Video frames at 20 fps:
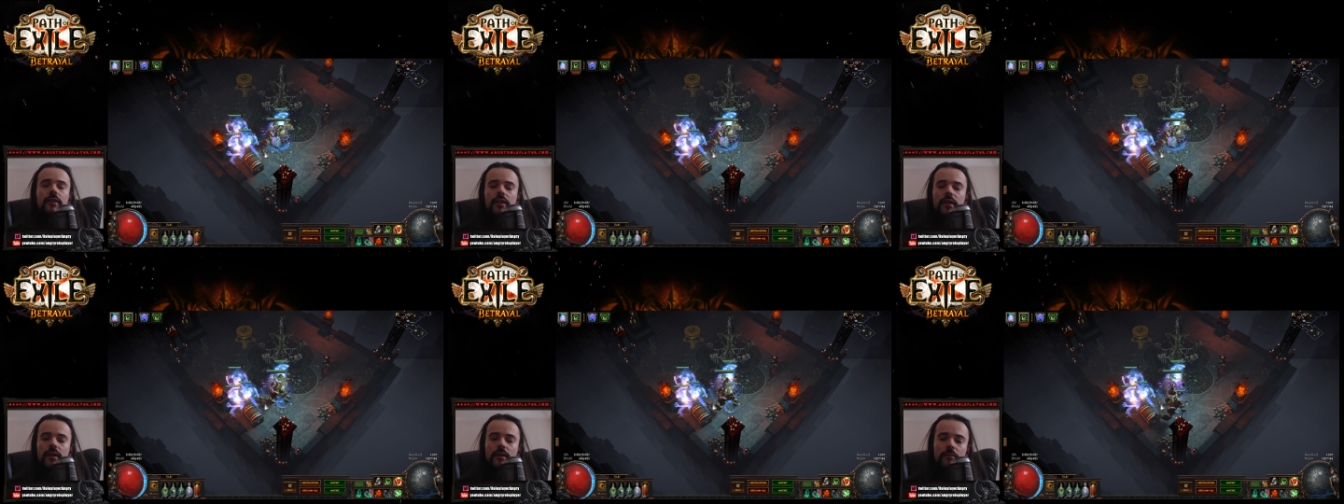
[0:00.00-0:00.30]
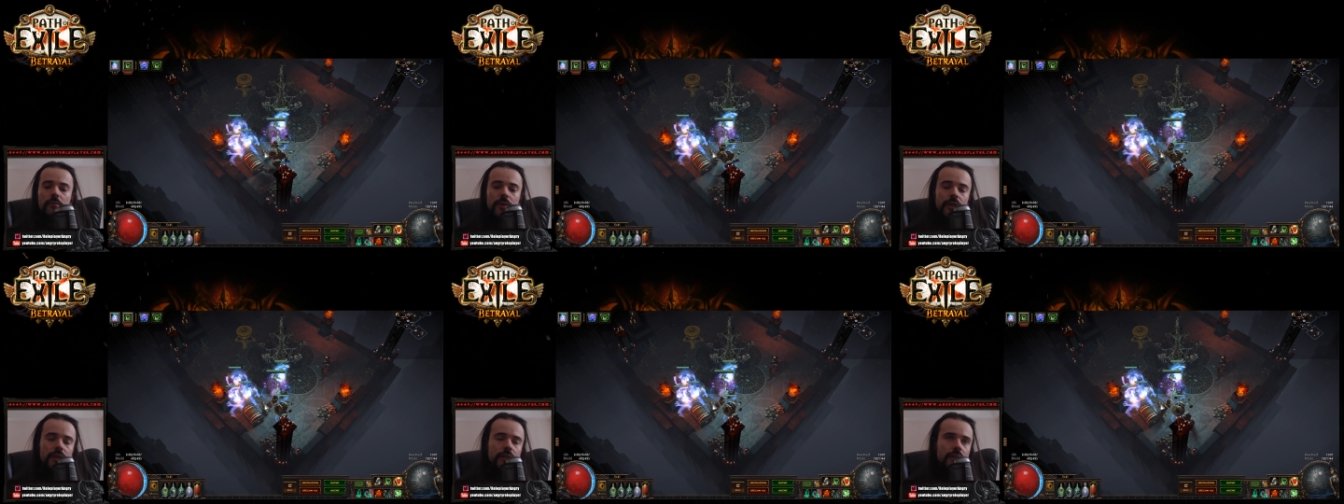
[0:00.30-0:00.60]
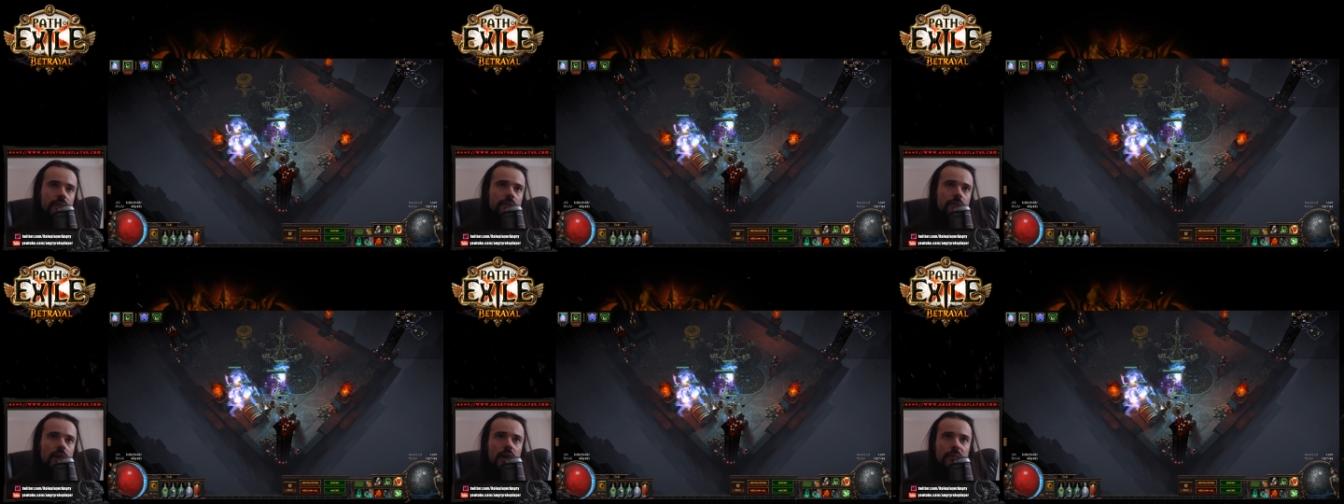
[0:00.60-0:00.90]

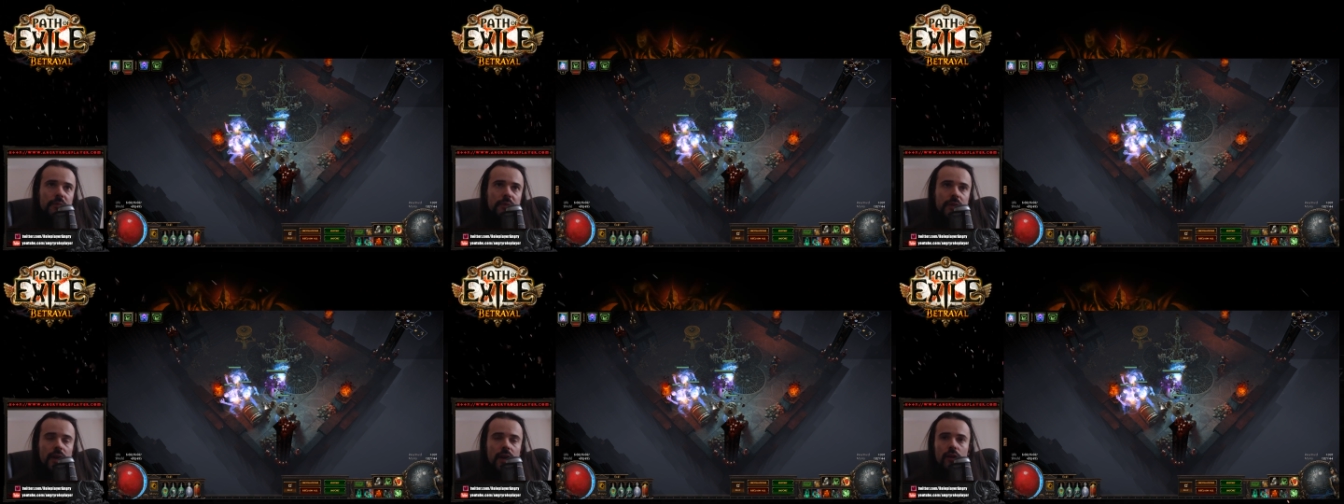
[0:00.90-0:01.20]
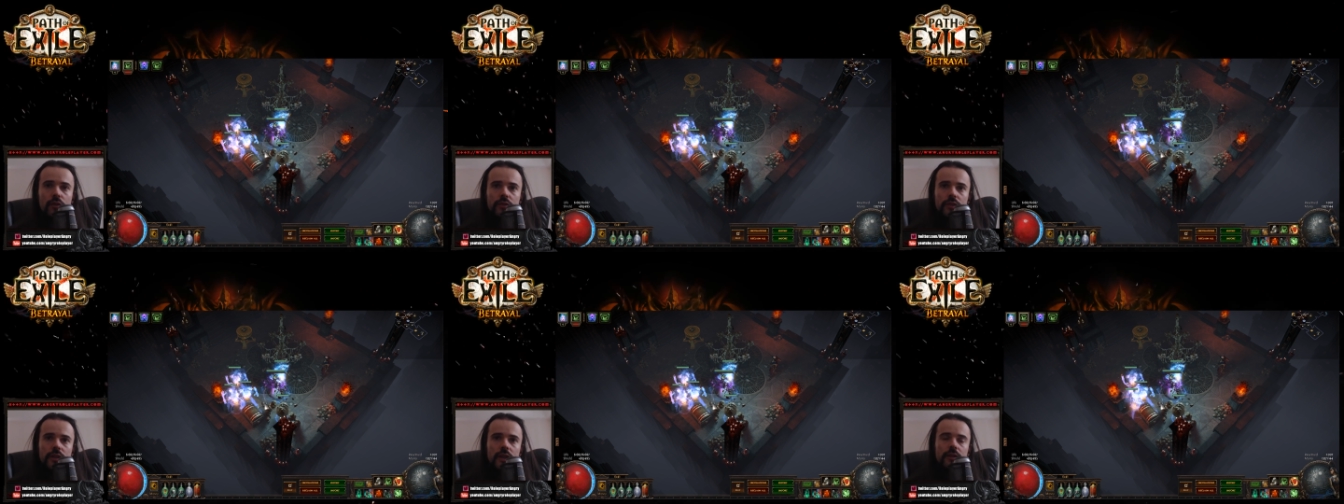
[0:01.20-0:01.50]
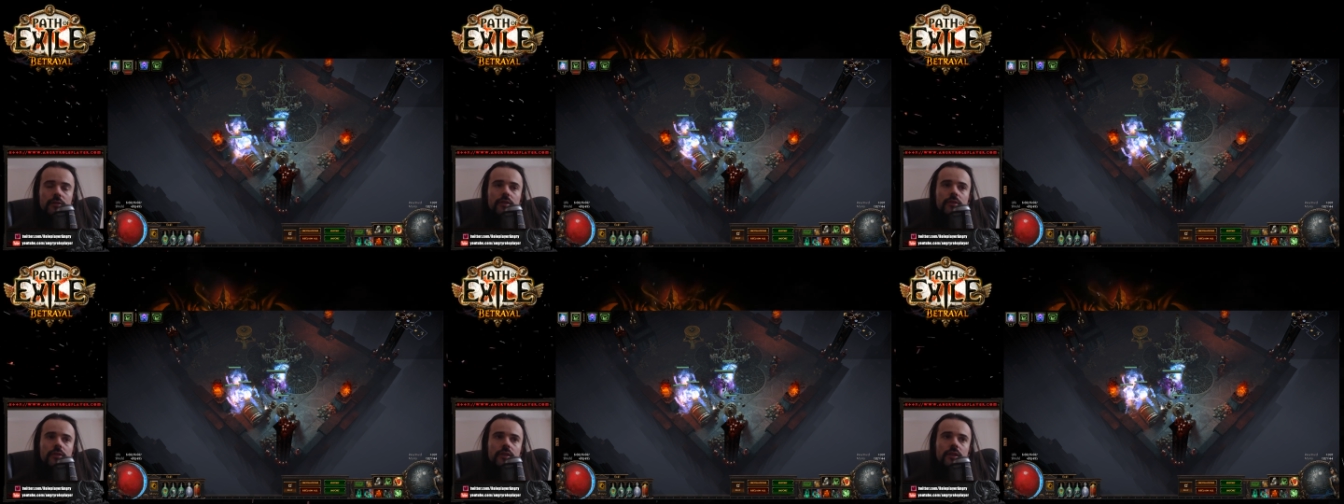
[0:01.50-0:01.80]
completely wiped out
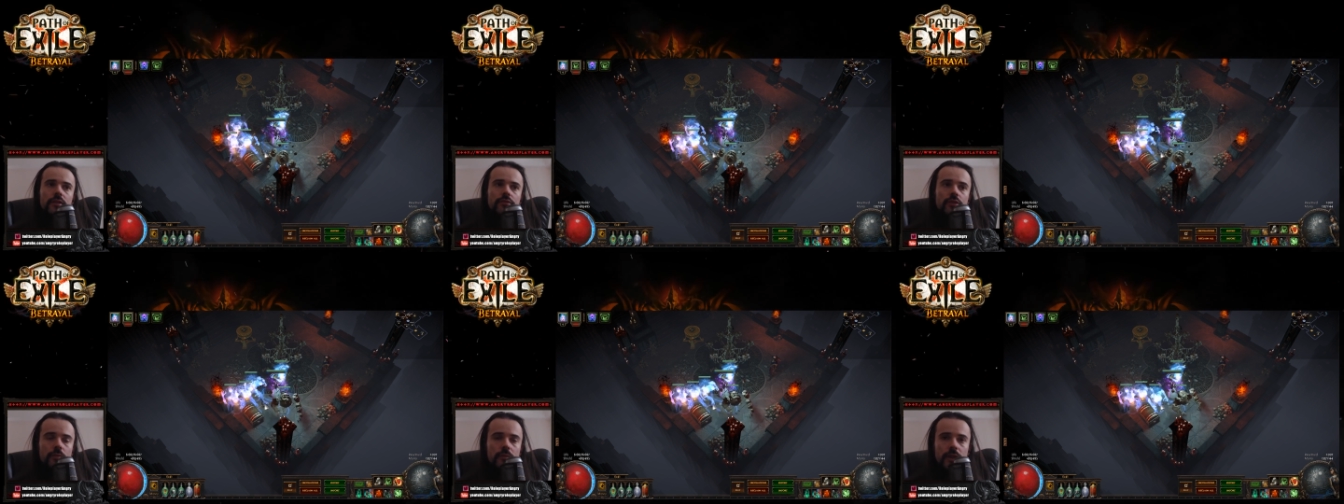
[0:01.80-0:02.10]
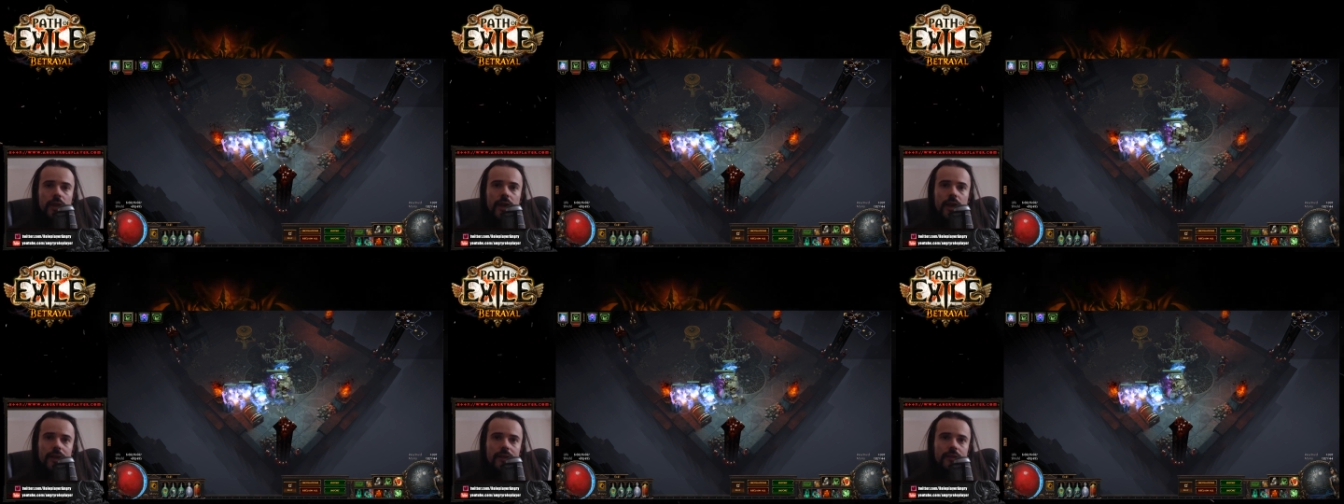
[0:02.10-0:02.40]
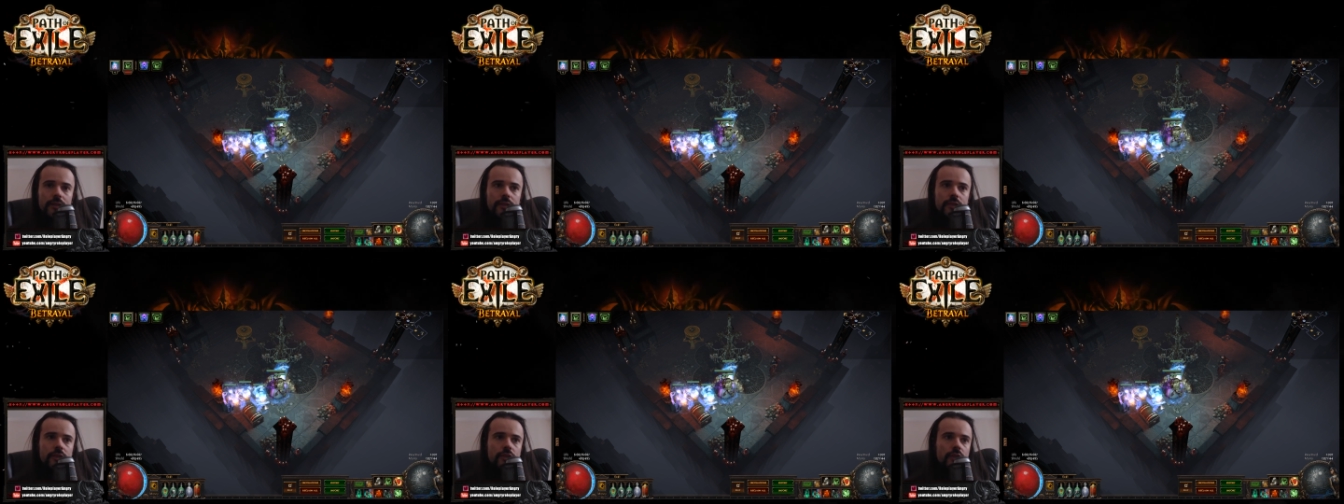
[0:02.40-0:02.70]
everything from the
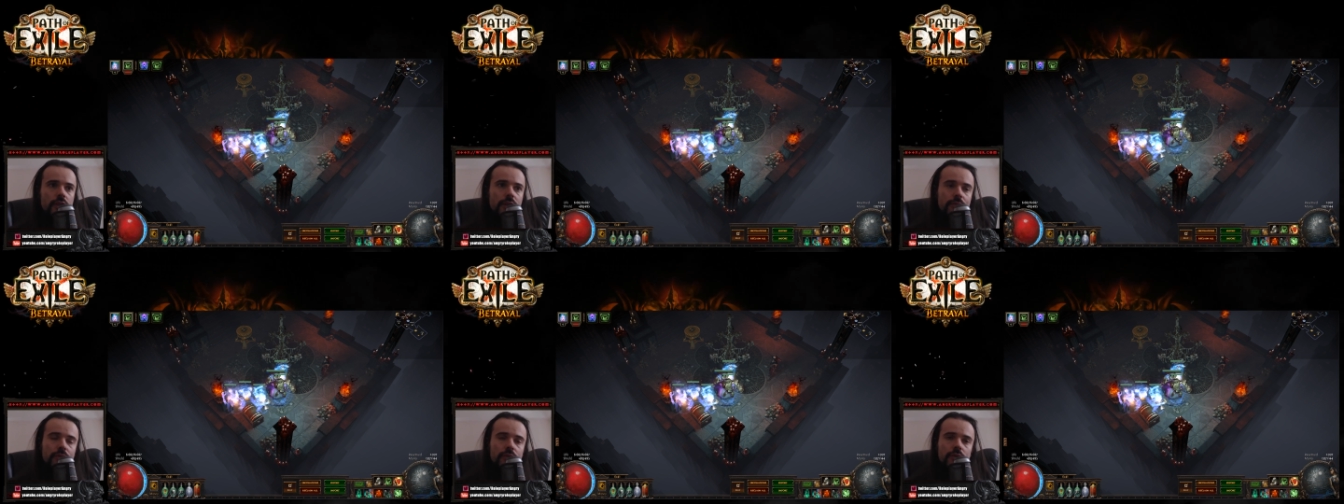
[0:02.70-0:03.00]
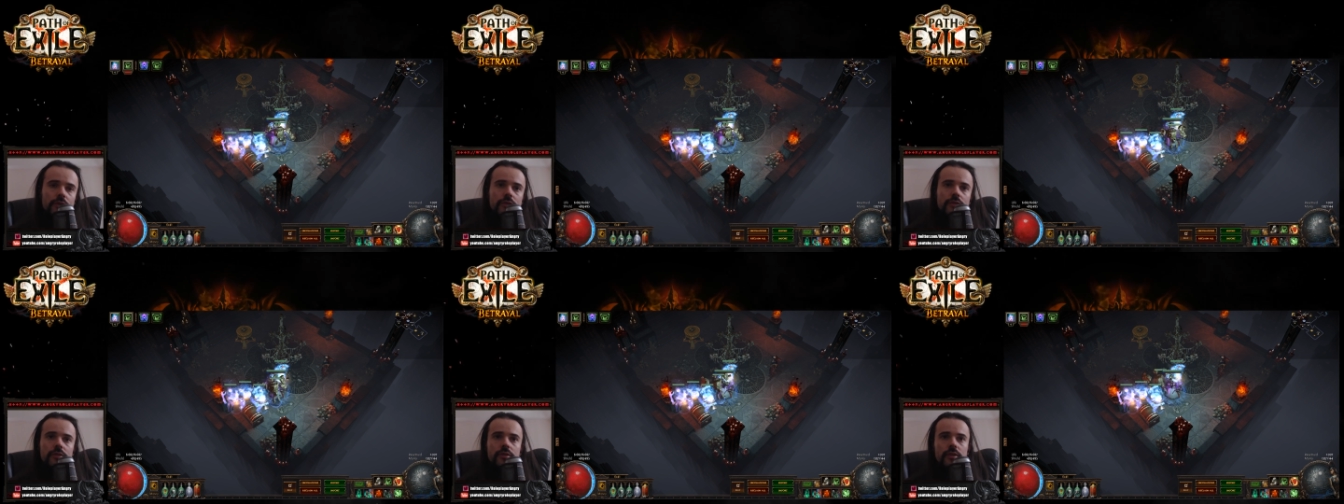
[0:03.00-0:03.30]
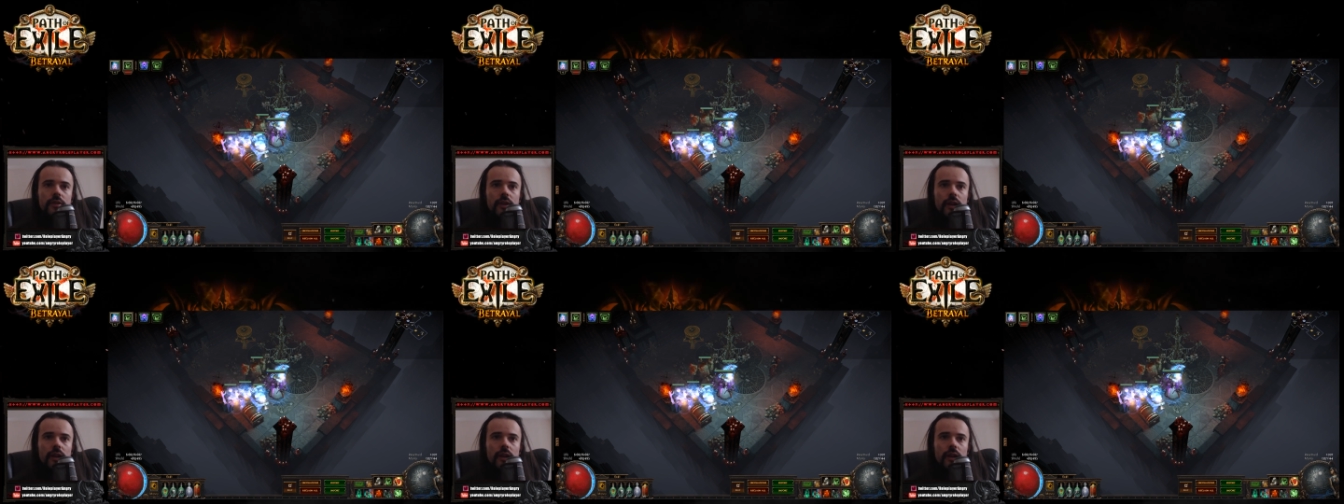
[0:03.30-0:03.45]
Atlas, Shapers,